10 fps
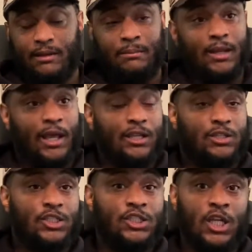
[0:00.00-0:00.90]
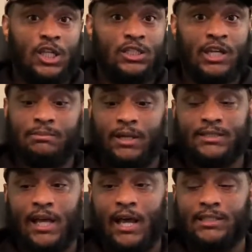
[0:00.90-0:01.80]
I'm like, sheesh, that's my
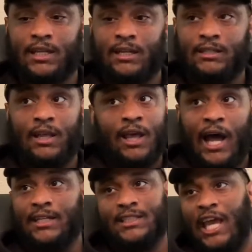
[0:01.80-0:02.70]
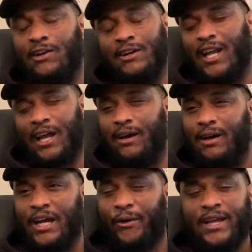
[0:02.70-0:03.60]
size. And I just gave her like
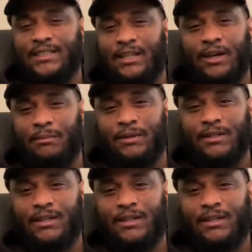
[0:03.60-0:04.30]
a crazy number.